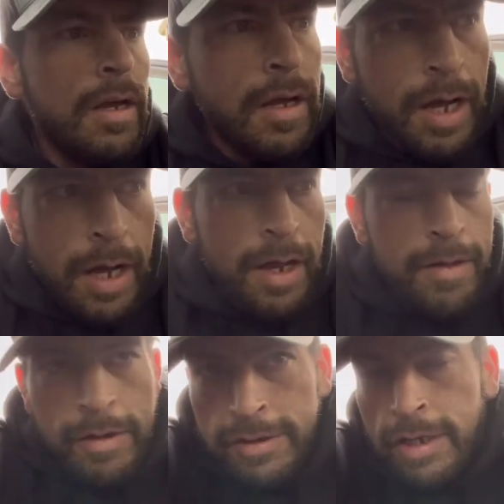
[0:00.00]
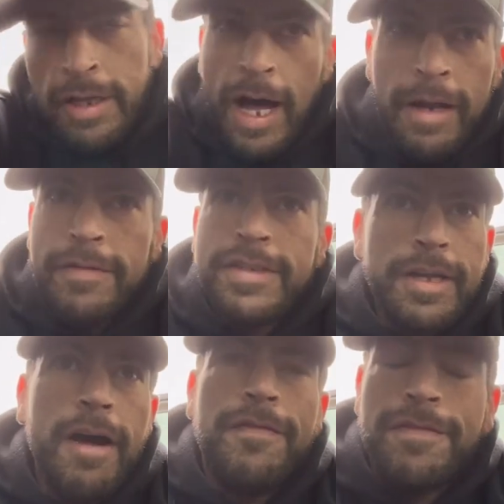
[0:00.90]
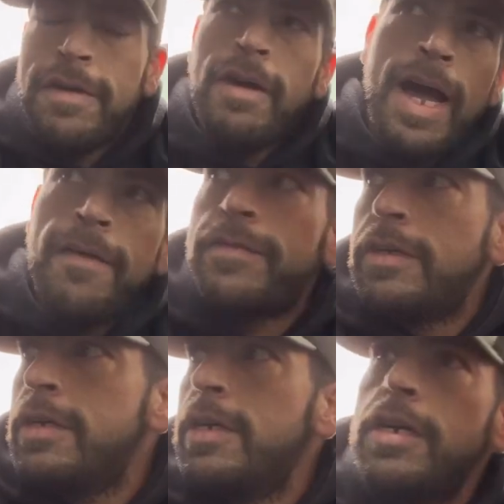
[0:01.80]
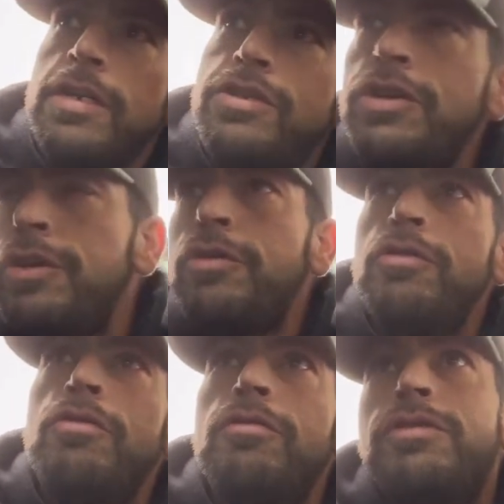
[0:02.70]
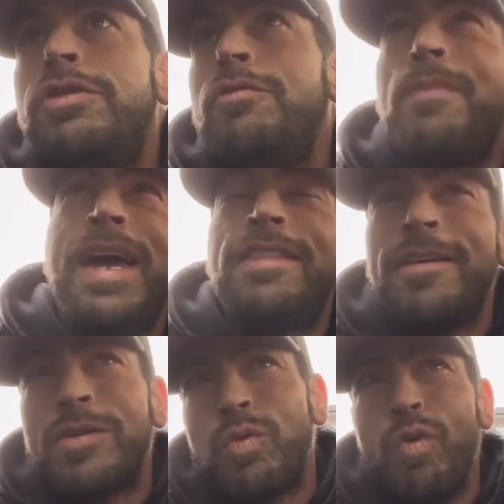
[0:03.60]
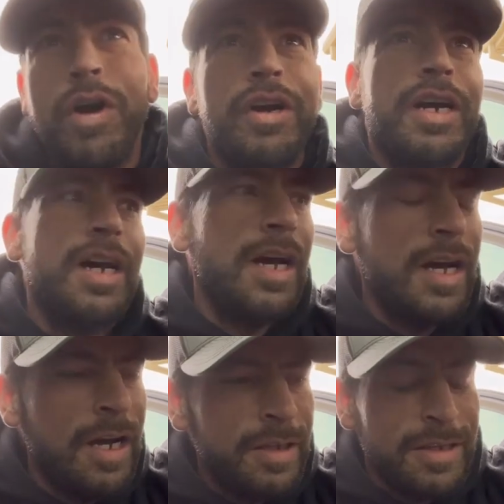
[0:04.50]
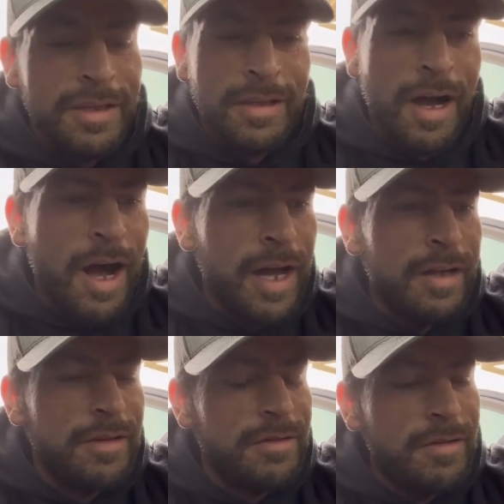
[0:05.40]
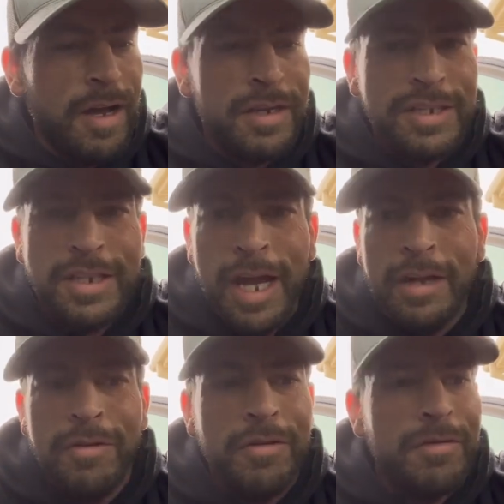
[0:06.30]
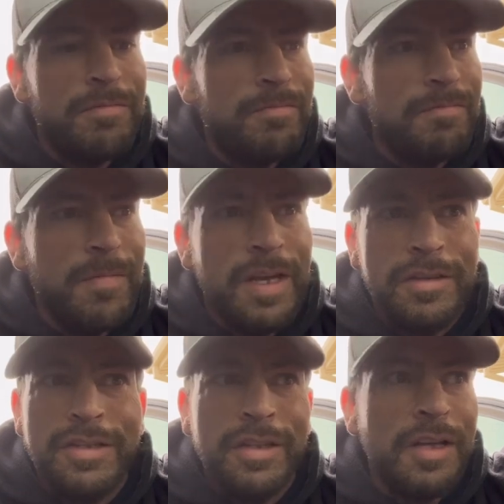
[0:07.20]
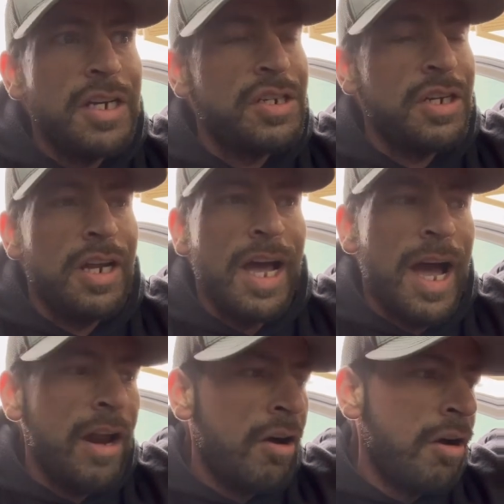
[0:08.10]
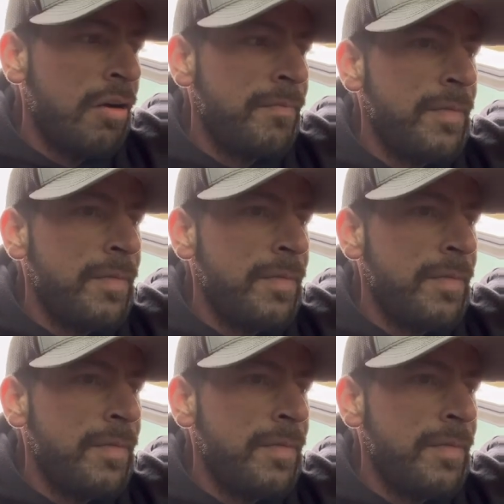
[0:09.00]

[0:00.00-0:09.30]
There's a lot of stuff you have to do to make this work. It's not a standard installation at all,